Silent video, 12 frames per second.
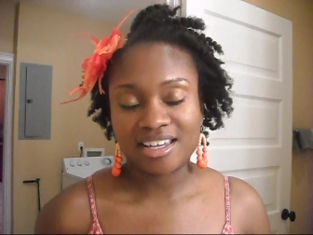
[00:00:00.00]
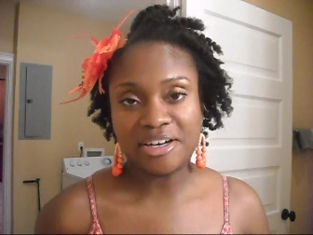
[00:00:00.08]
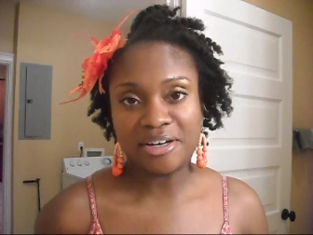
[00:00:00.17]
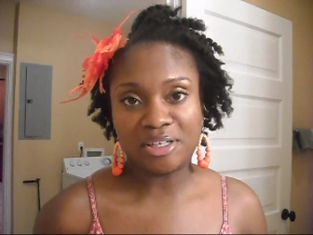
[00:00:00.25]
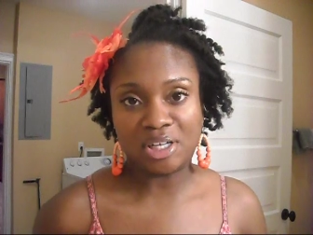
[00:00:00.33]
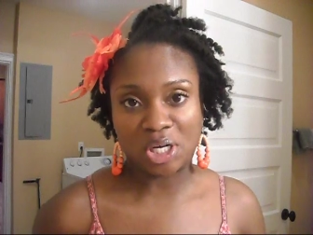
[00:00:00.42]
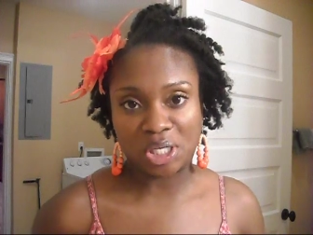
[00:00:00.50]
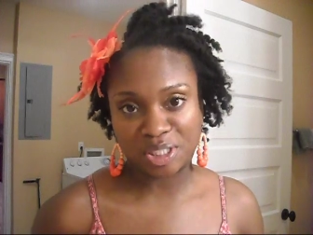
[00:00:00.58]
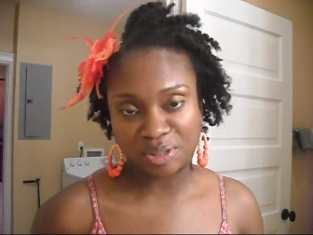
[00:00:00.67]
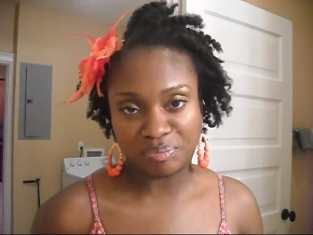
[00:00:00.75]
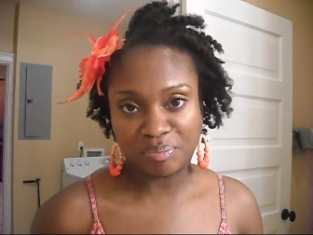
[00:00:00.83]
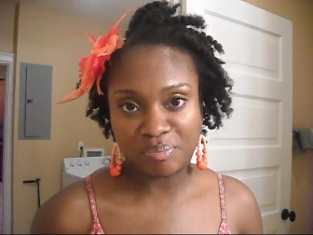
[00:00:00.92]
hair
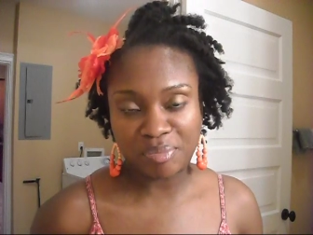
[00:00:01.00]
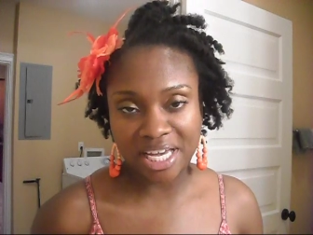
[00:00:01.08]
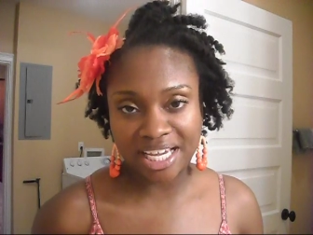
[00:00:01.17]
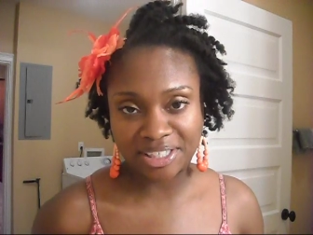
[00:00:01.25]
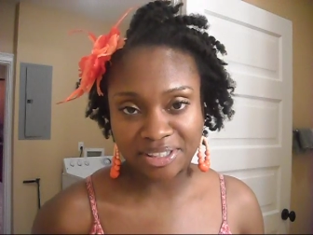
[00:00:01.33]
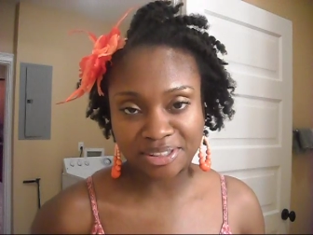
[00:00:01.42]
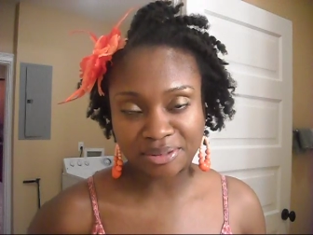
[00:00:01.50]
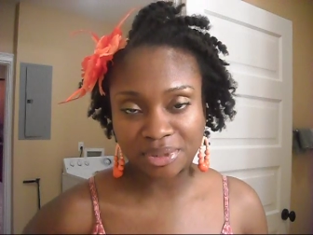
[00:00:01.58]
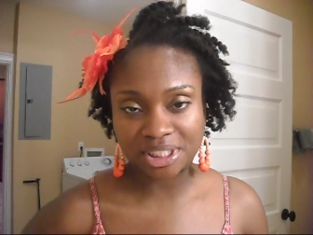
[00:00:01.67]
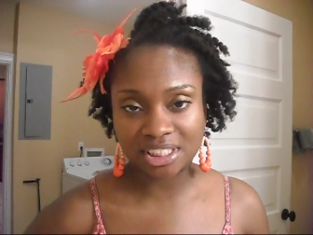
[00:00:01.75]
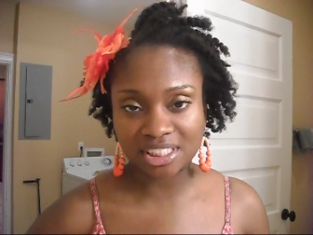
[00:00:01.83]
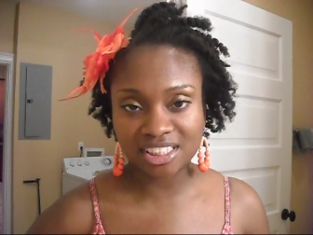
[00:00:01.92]
loss pattern,
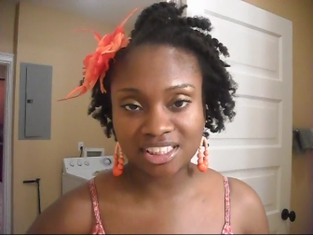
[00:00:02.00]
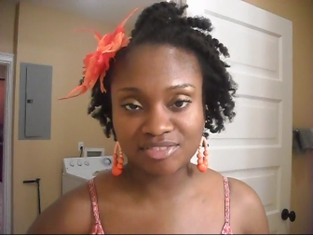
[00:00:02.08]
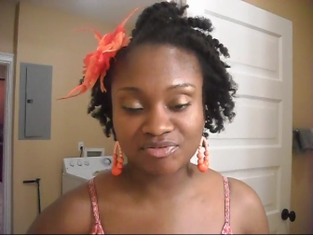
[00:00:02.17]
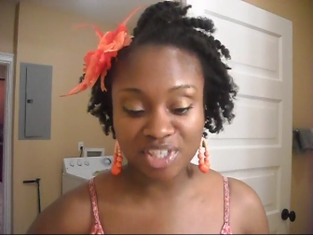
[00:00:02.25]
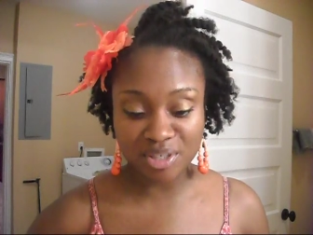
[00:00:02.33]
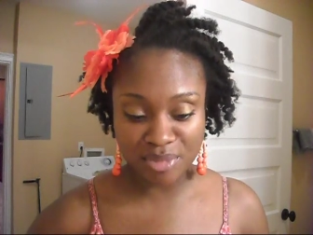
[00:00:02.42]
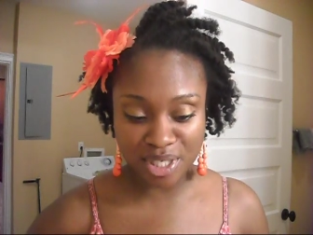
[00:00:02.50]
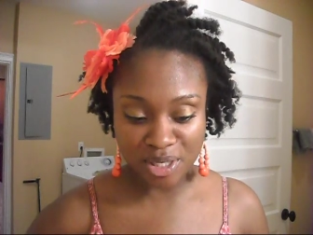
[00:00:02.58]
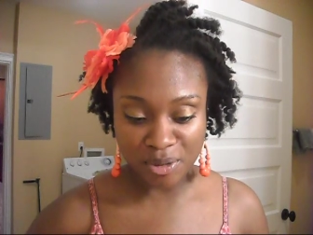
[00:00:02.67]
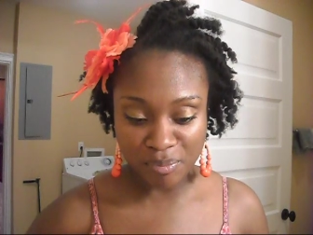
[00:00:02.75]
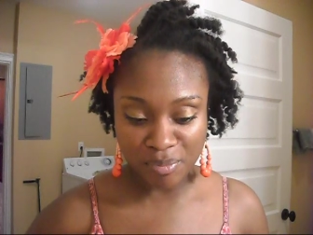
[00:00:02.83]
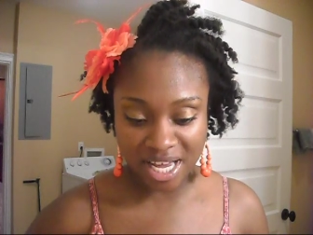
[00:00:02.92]
which is
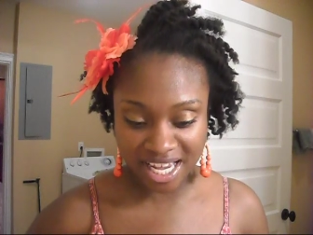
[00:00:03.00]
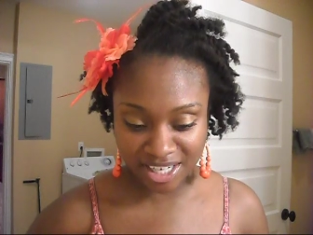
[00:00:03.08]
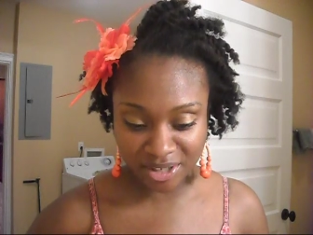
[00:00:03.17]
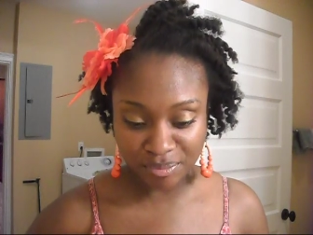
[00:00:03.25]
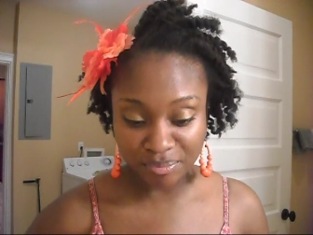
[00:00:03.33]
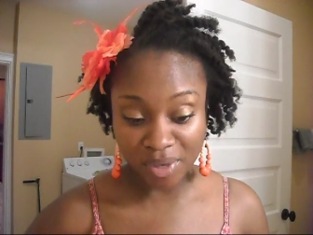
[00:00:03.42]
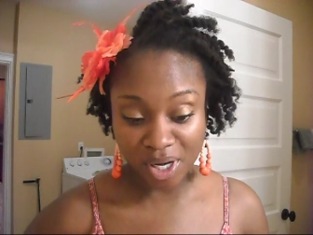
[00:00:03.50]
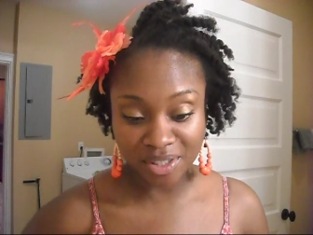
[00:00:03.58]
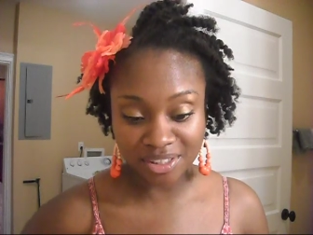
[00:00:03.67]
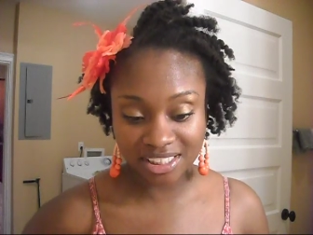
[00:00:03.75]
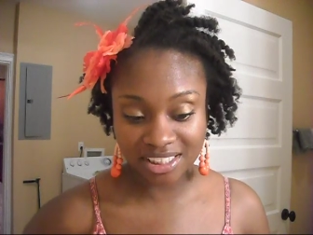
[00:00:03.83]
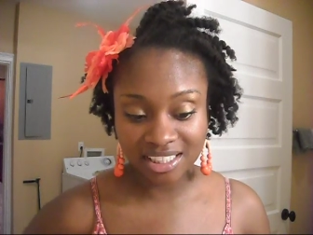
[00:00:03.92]
female pattern
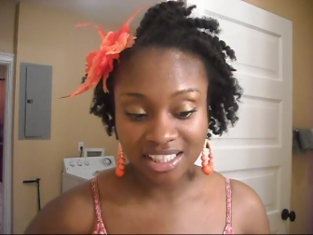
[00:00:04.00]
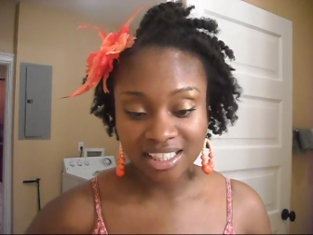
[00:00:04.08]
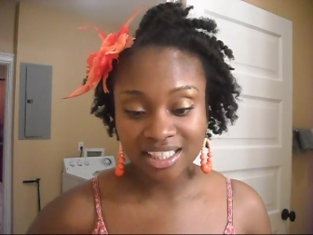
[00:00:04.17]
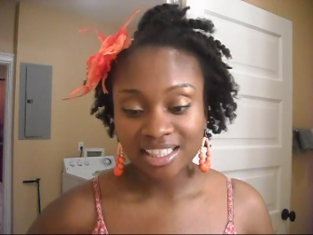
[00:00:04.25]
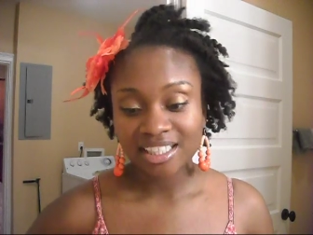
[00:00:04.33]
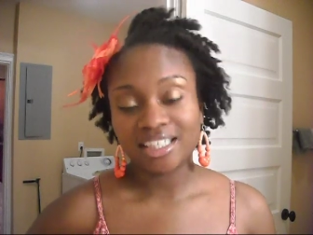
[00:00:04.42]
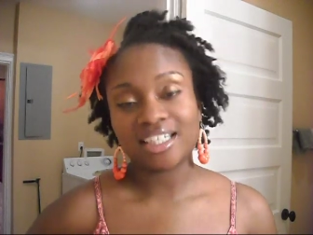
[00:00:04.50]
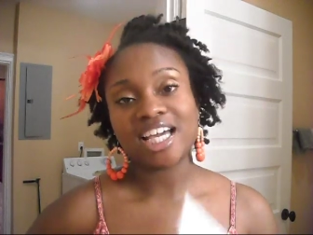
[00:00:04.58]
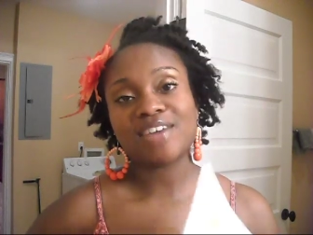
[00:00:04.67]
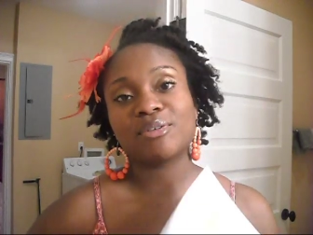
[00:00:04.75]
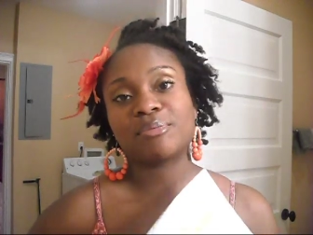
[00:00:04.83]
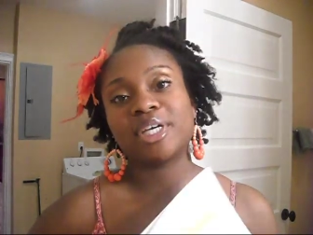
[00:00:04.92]
baldness, and I
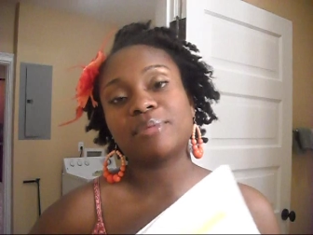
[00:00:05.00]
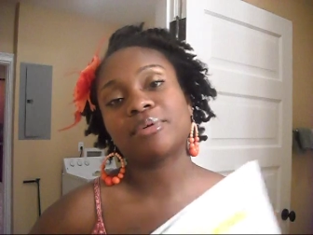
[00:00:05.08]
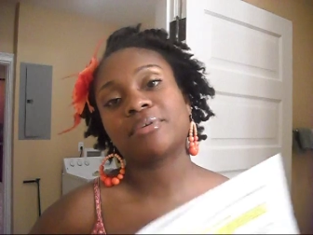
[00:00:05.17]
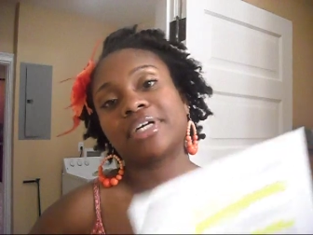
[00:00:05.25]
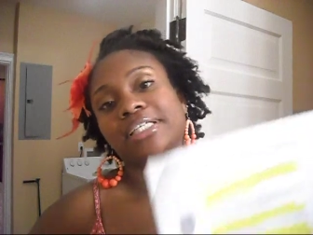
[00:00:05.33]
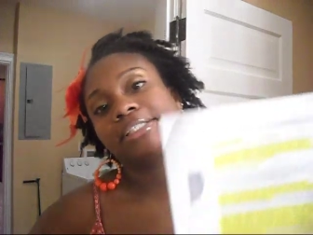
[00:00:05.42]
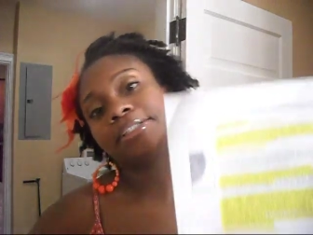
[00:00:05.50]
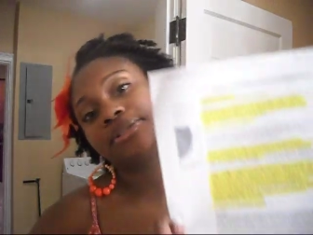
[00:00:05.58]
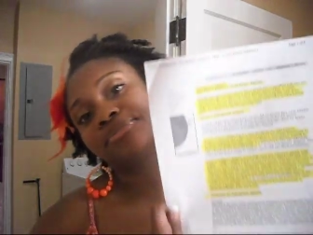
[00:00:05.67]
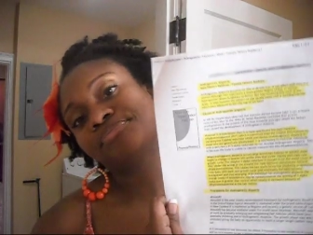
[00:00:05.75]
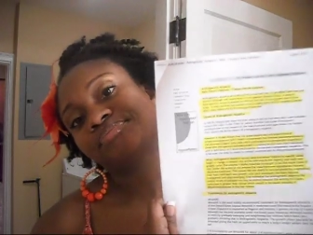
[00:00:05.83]
have a paper right here.